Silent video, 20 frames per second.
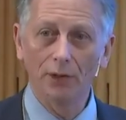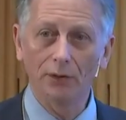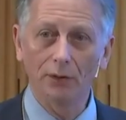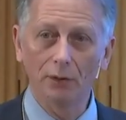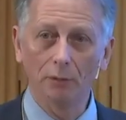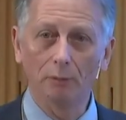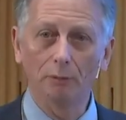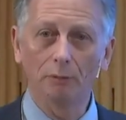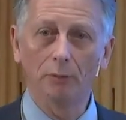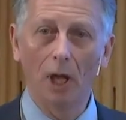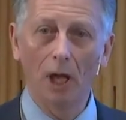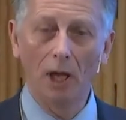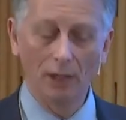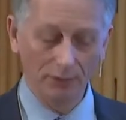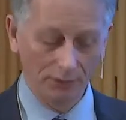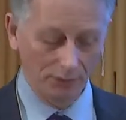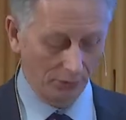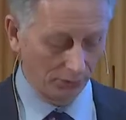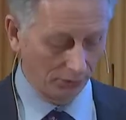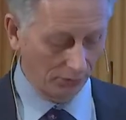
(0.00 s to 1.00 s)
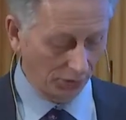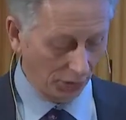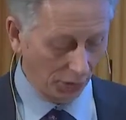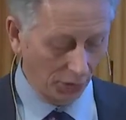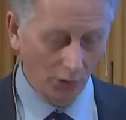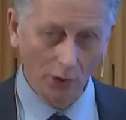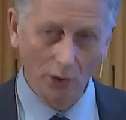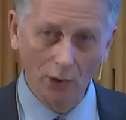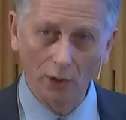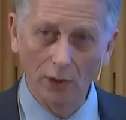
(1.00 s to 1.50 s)
to, uh, to
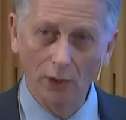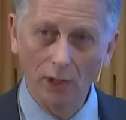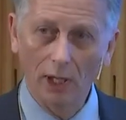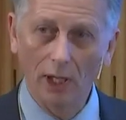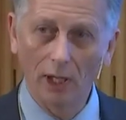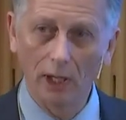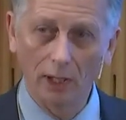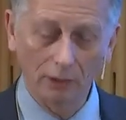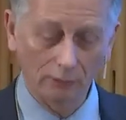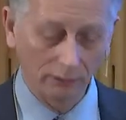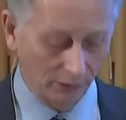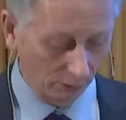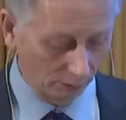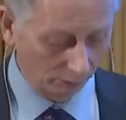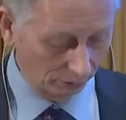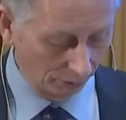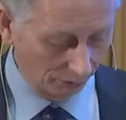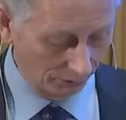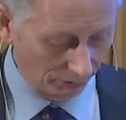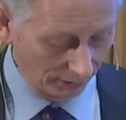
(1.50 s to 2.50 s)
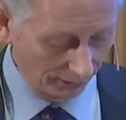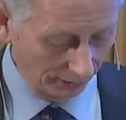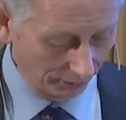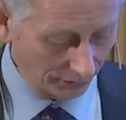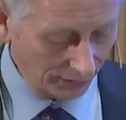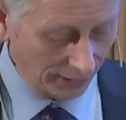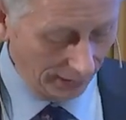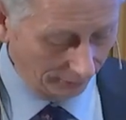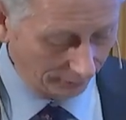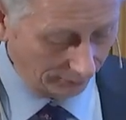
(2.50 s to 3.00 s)
secure uh, critical raw
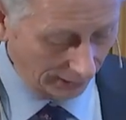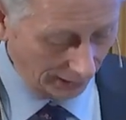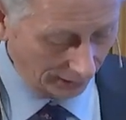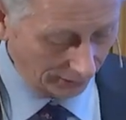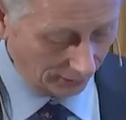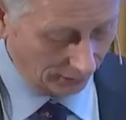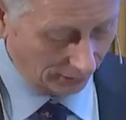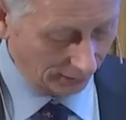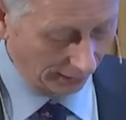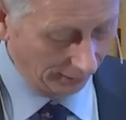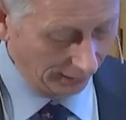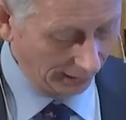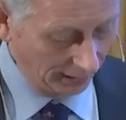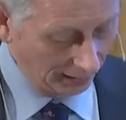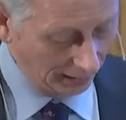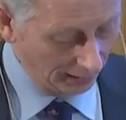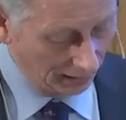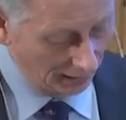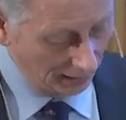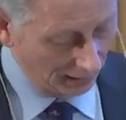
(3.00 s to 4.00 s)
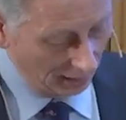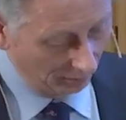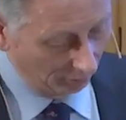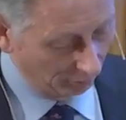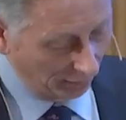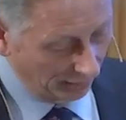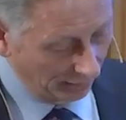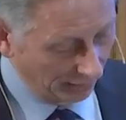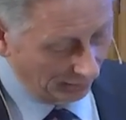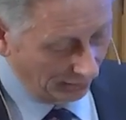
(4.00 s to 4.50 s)
materials if necessary.
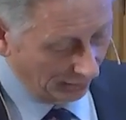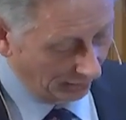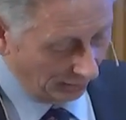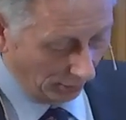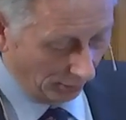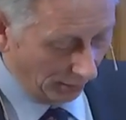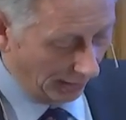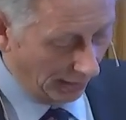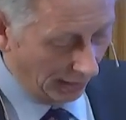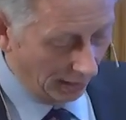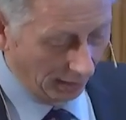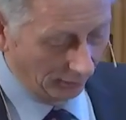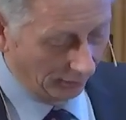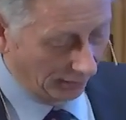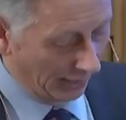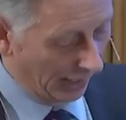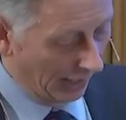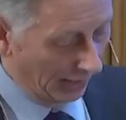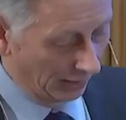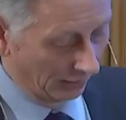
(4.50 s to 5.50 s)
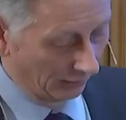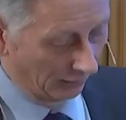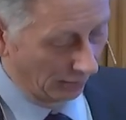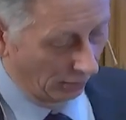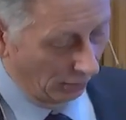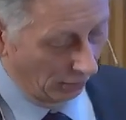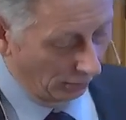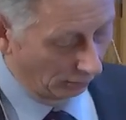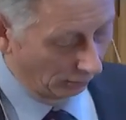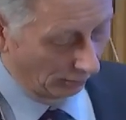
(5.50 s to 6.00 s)
But this is only at the end of a
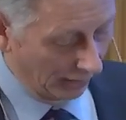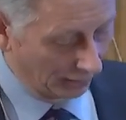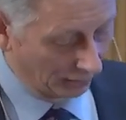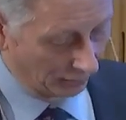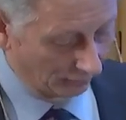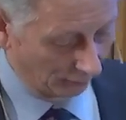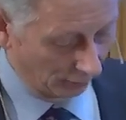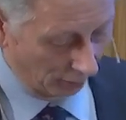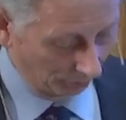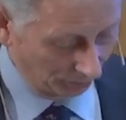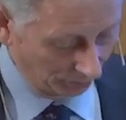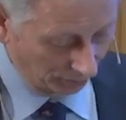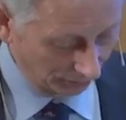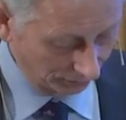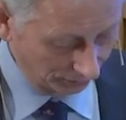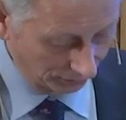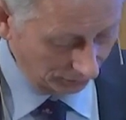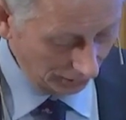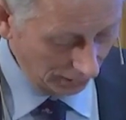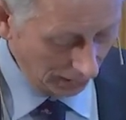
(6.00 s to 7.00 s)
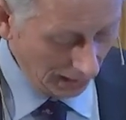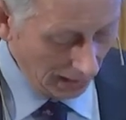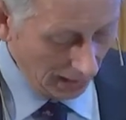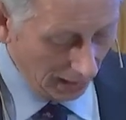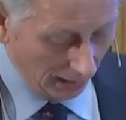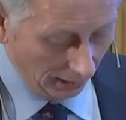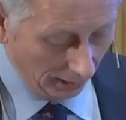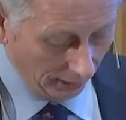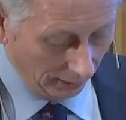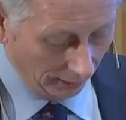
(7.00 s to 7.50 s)
long range of options.
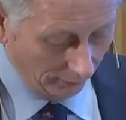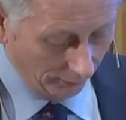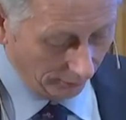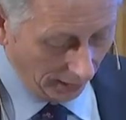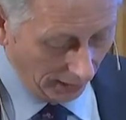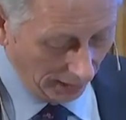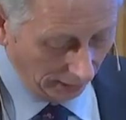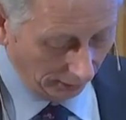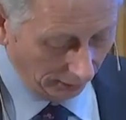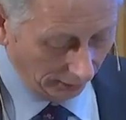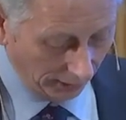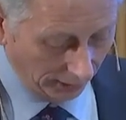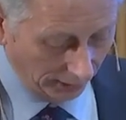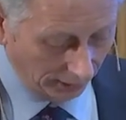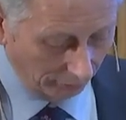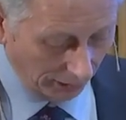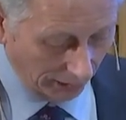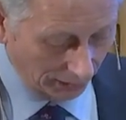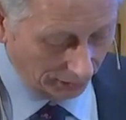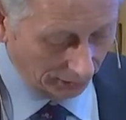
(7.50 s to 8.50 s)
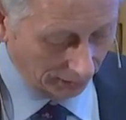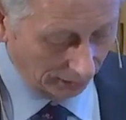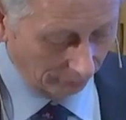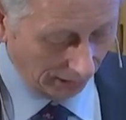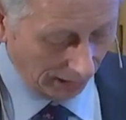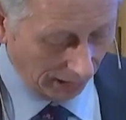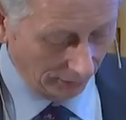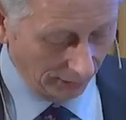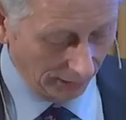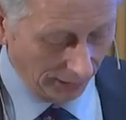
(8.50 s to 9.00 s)
The final thing to mention
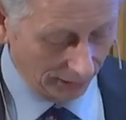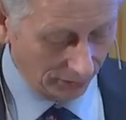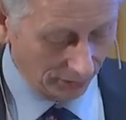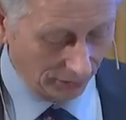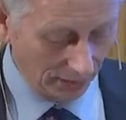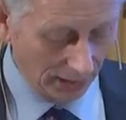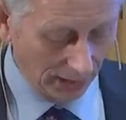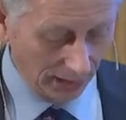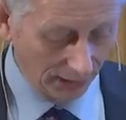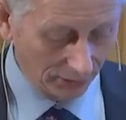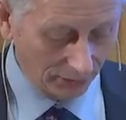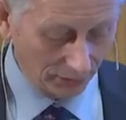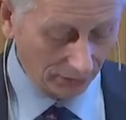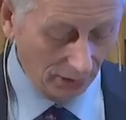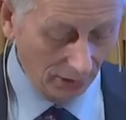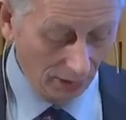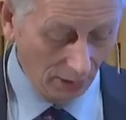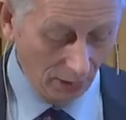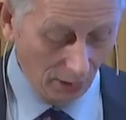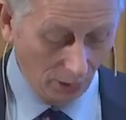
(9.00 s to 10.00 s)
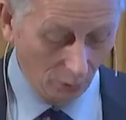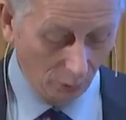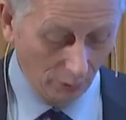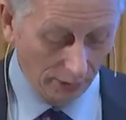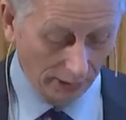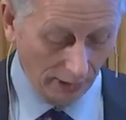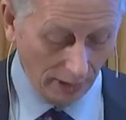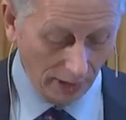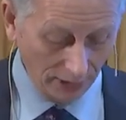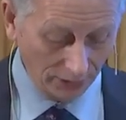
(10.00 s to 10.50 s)
about this is
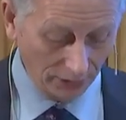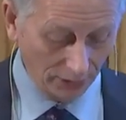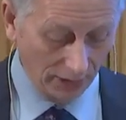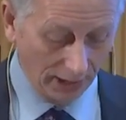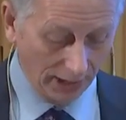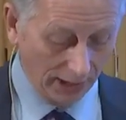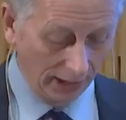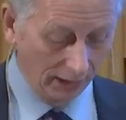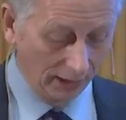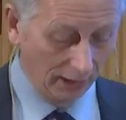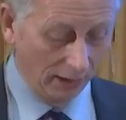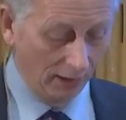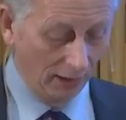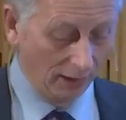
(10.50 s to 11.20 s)
we're asking